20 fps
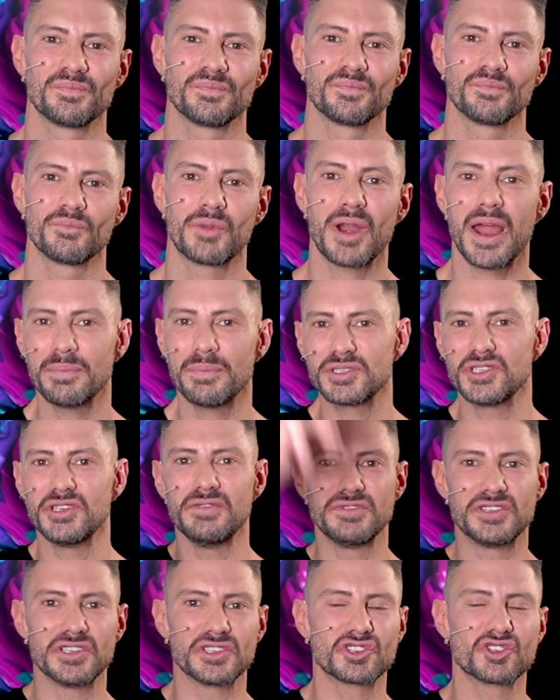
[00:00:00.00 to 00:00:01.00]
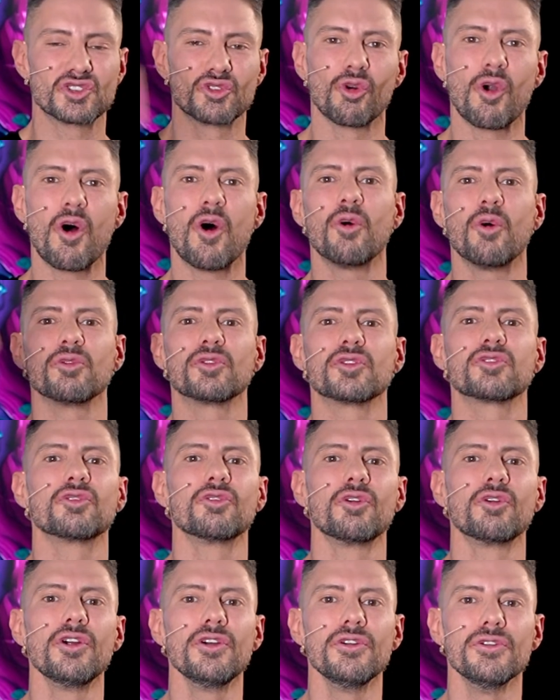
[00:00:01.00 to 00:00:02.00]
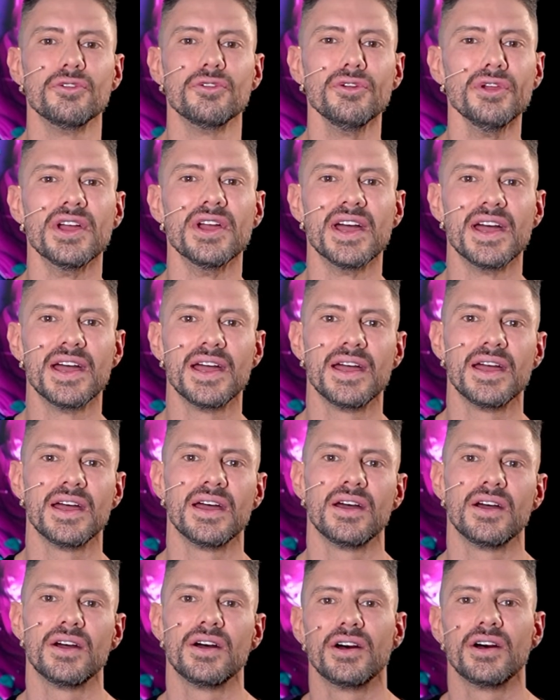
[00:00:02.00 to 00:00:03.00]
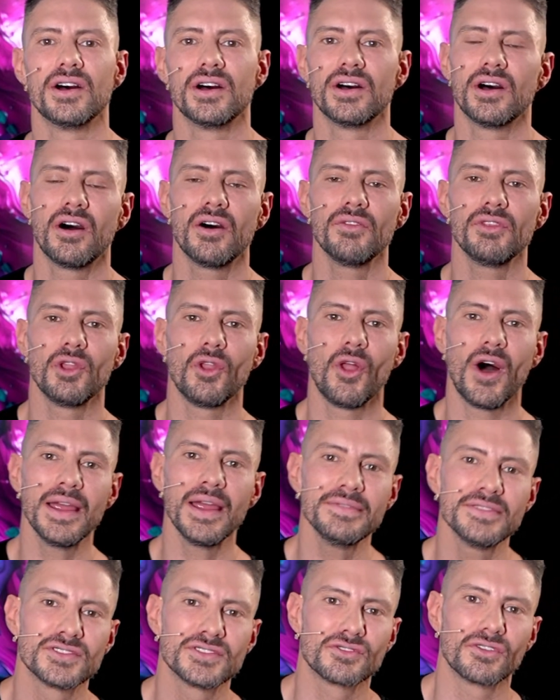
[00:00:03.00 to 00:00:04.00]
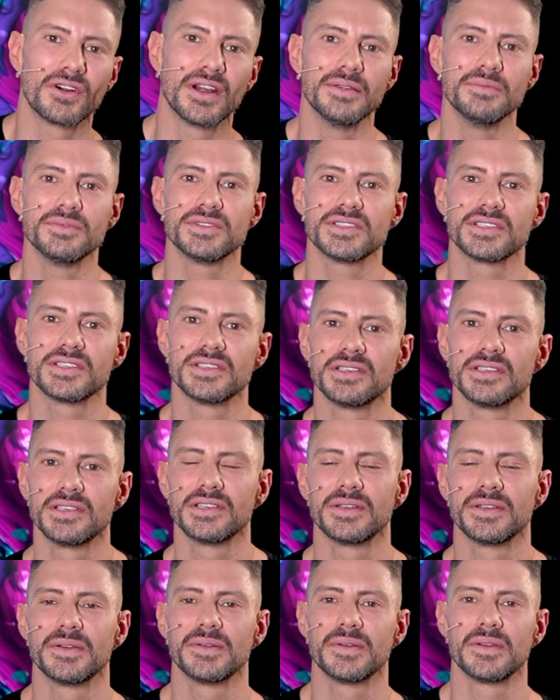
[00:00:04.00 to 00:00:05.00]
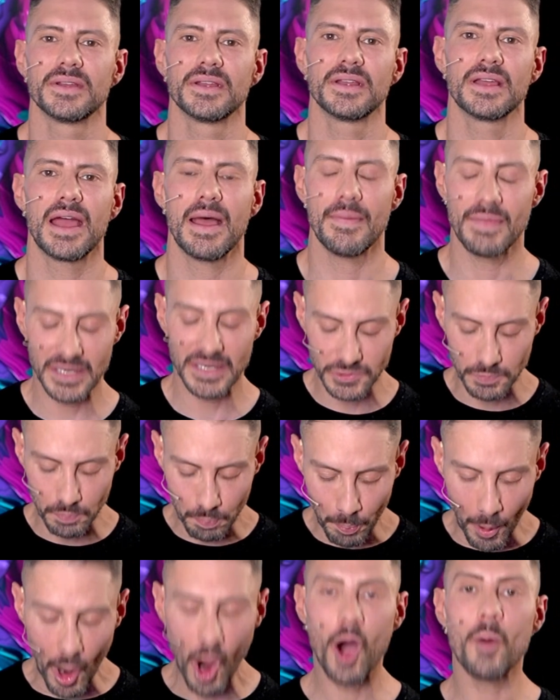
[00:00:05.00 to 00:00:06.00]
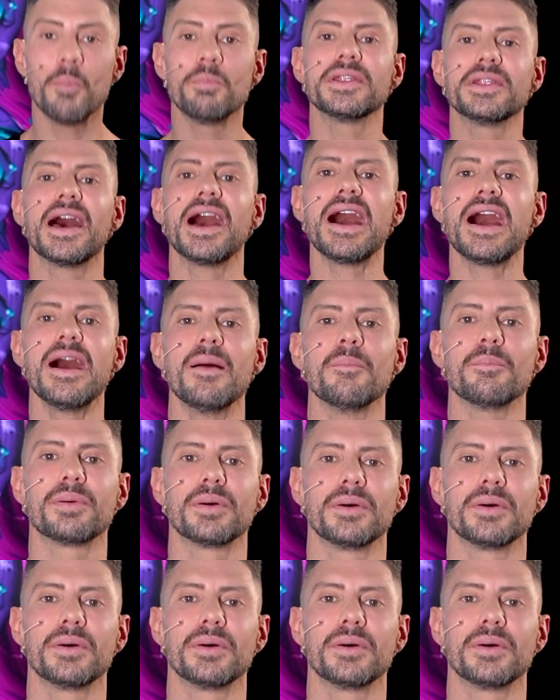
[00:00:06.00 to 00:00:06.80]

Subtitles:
Perhaps you've just scrolled through on the live streams and this popped up.